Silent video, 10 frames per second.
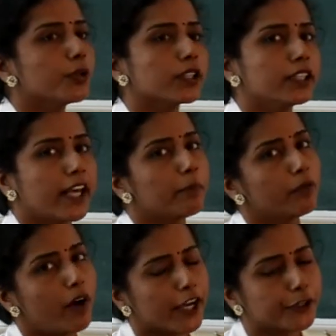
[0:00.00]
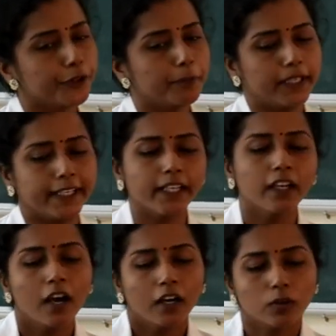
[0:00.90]
during the time of acute bleeding.
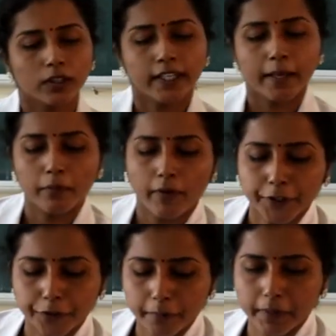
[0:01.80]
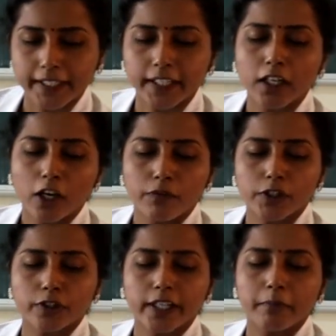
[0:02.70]
During the time of acute bleeding, we
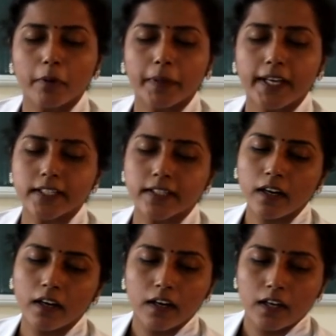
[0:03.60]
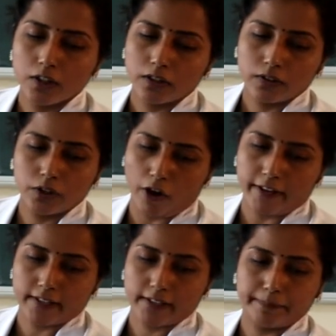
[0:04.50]
should immobilize the
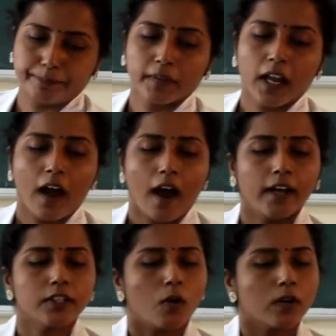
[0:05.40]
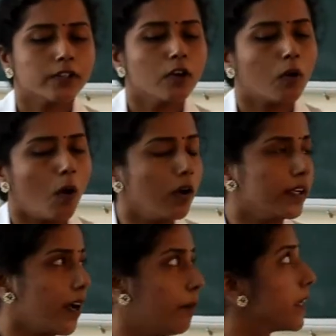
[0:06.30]
joints. And also
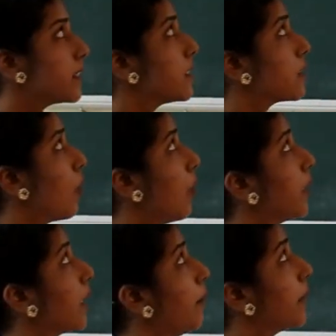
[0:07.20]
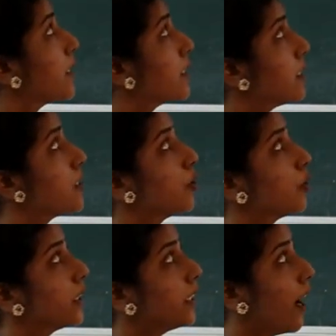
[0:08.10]
cold compresses during the